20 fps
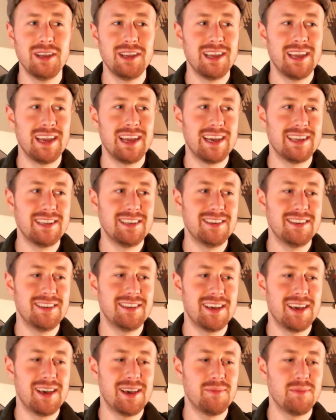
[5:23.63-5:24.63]
And
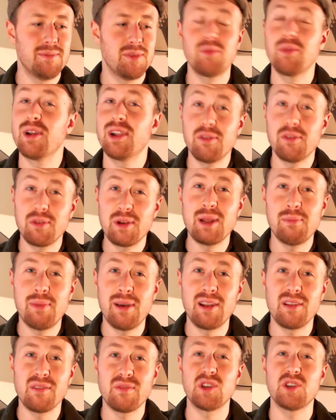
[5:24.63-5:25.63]
they're really
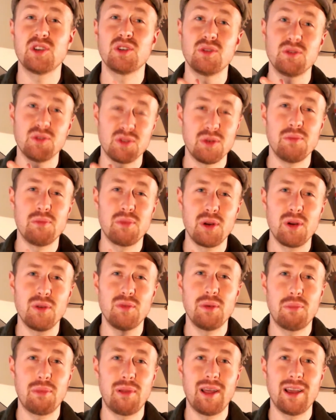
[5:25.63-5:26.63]
beneficial to improve your
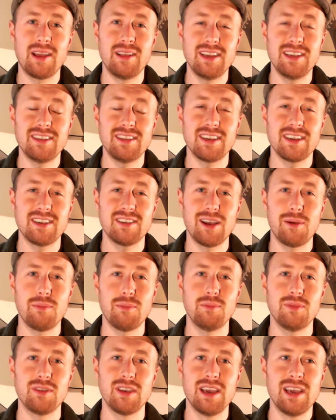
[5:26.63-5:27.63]
play in these
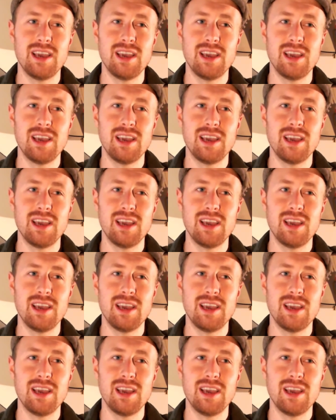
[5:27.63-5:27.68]
exams,